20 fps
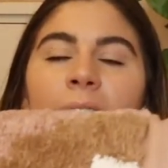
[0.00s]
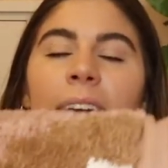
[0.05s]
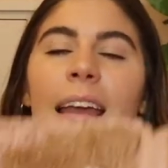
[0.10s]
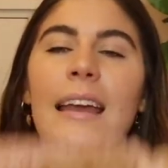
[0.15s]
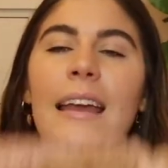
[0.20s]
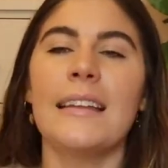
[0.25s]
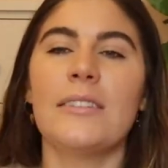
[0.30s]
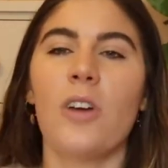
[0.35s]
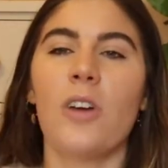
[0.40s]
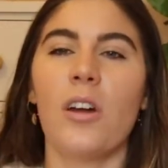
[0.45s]

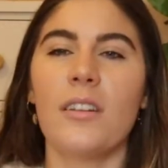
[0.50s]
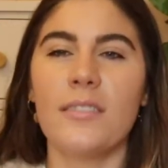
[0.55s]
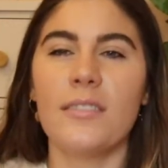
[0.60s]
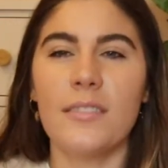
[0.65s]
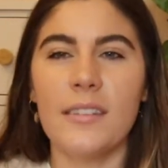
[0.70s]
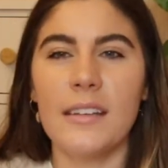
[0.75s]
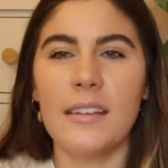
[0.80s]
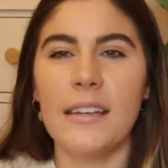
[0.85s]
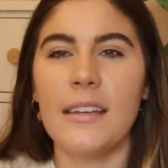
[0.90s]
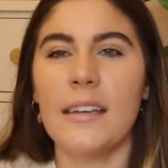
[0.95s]
It's
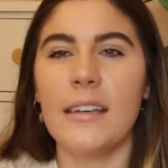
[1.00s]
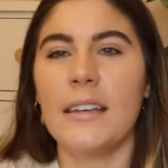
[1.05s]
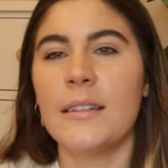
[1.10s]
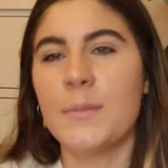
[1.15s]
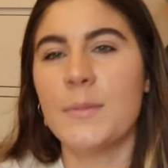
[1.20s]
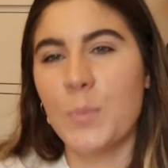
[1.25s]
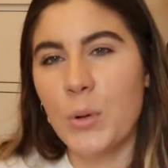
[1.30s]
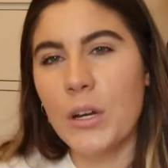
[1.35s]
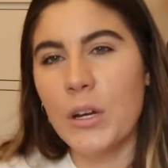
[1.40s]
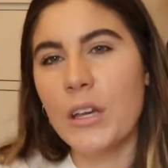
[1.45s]
honestly, it's
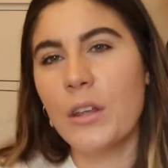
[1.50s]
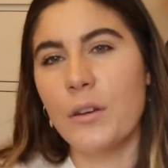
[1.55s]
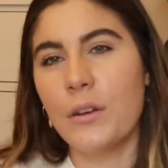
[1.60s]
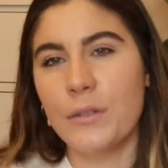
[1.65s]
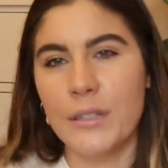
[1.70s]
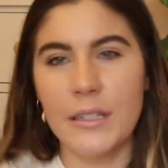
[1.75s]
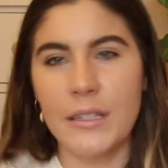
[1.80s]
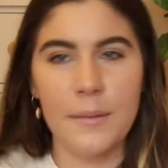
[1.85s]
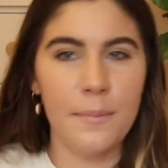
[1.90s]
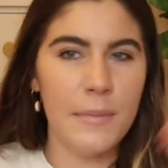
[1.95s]
pretty
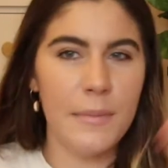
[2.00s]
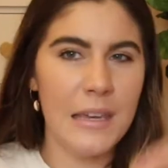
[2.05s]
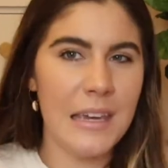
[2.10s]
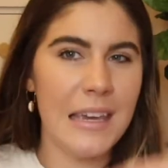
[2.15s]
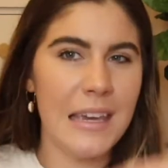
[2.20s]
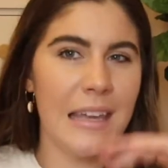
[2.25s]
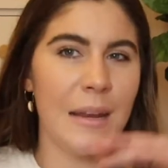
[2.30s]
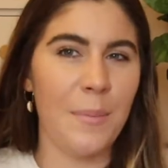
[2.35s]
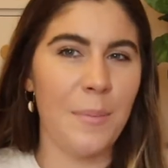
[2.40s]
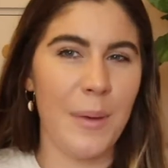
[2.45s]
close to
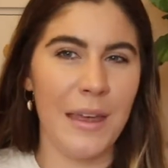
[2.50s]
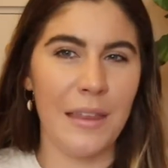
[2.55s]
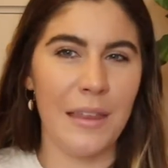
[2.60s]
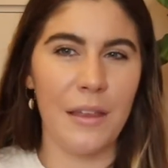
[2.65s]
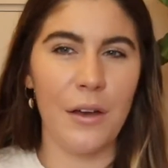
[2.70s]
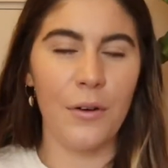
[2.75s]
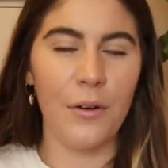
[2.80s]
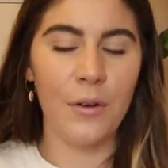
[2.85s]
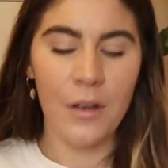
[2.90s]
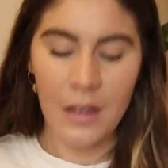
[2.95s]
me in a
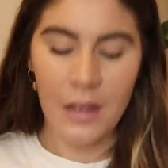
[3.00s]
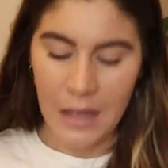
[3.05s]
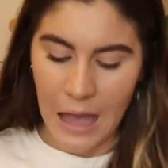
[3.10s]
pillow.